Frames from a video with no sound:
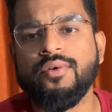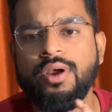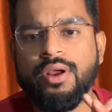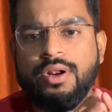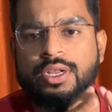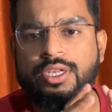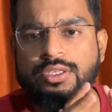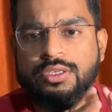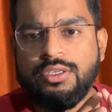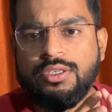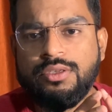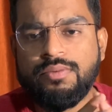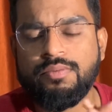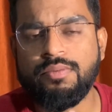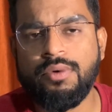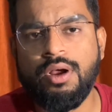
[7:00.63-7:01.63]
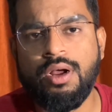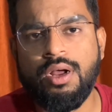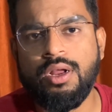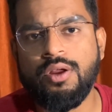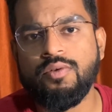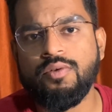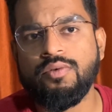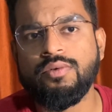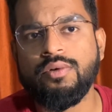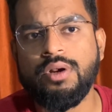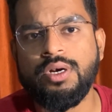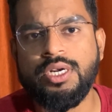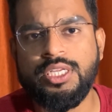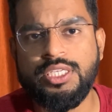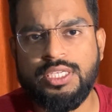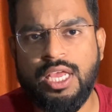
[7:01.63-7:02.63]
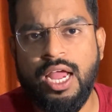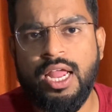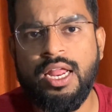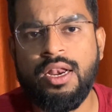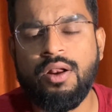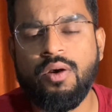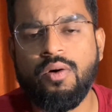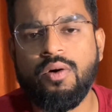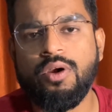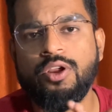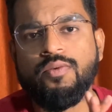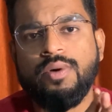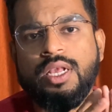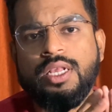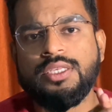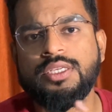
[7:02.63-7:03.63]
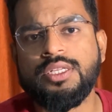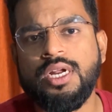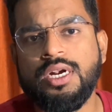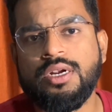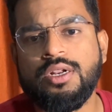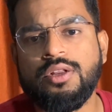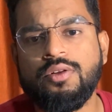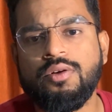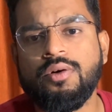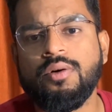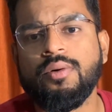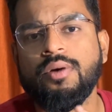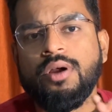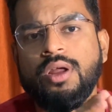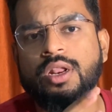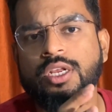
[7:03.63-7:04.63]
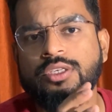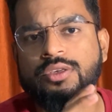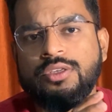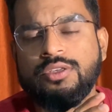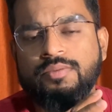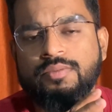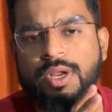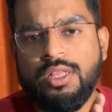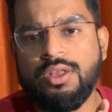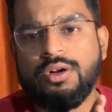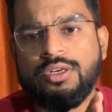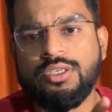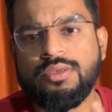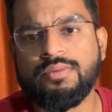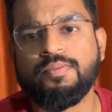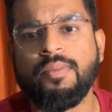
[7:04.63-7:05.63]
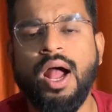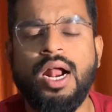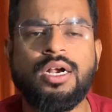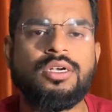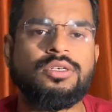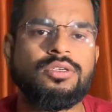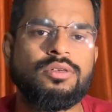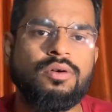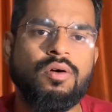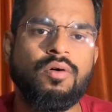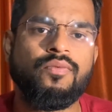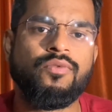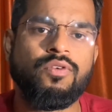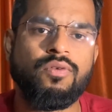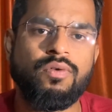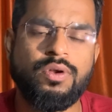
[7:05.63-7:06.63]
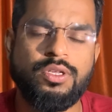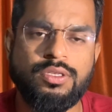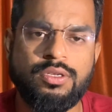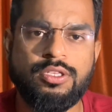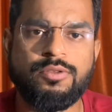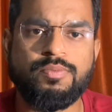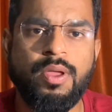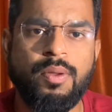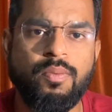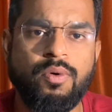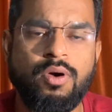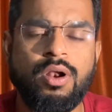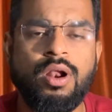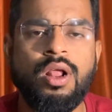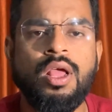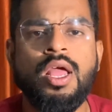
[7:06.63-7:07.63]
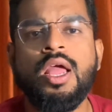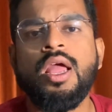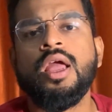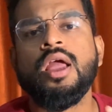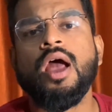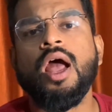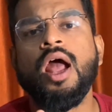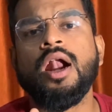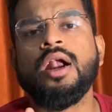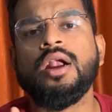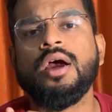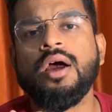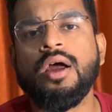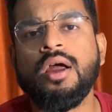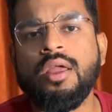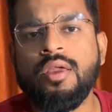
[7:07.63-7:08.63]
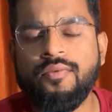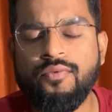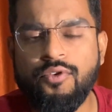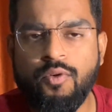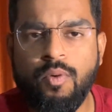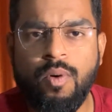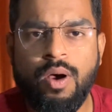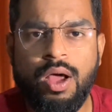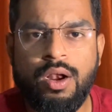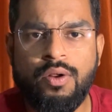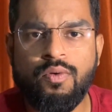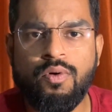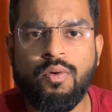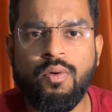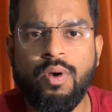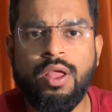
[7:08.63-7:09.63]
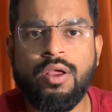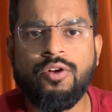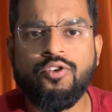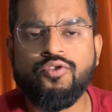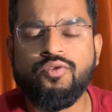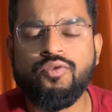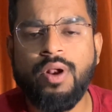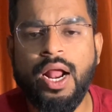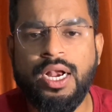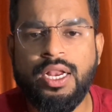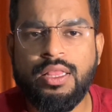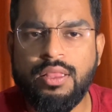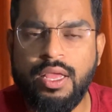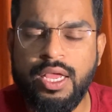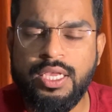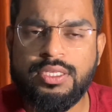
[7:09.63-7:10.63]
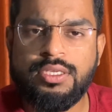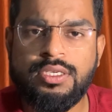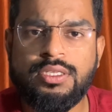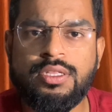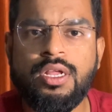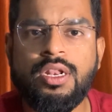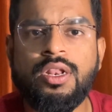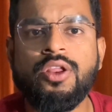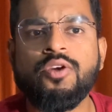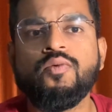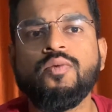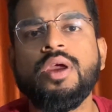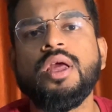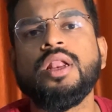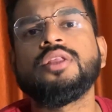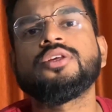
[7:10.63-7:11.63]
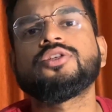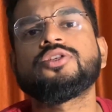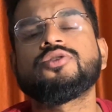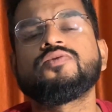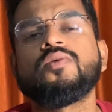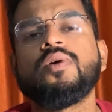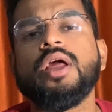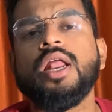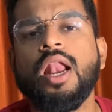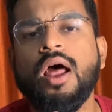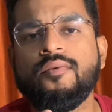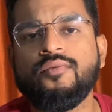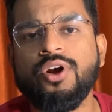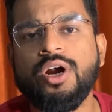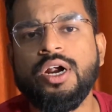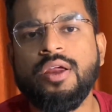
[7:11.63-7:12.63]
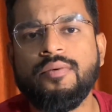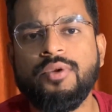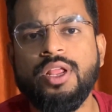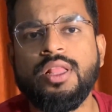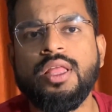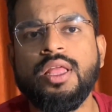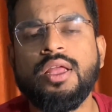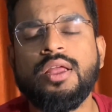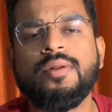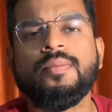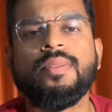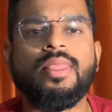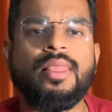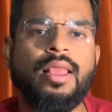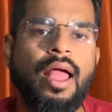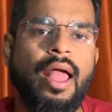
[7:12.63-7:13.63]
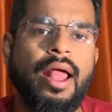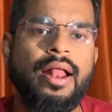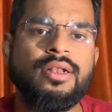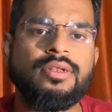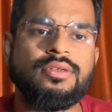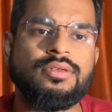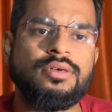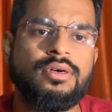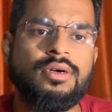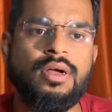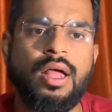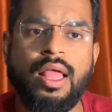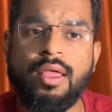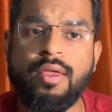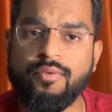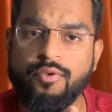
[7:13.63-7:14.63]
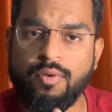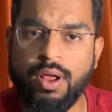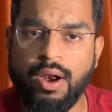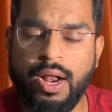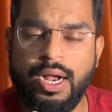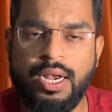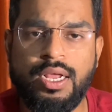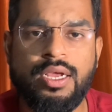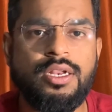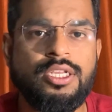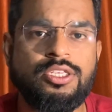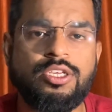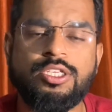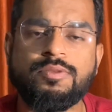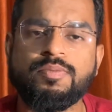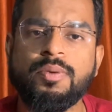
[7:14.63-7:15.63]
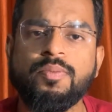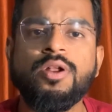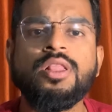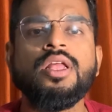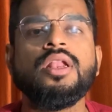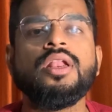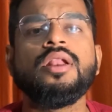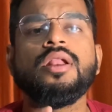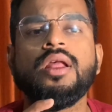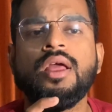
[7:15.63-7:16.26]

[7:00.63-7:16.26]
research design, or you can say that the research methods part of your research paper. And if you are going to write a thesis, then you can just elaborate everything. And if you are writing a research paper, then